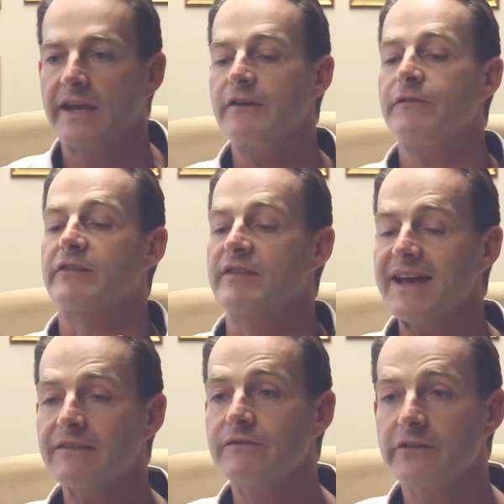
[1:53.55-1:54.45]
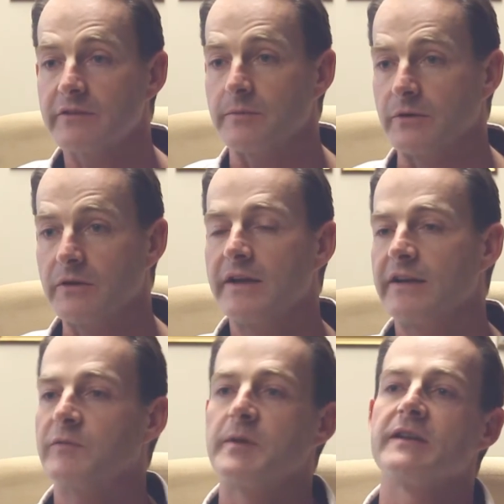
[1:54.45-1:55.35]
If it's that visible,
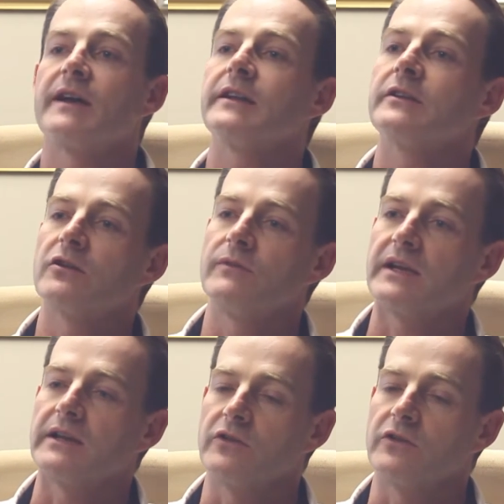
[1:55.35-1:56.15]
it's been done incorrectly.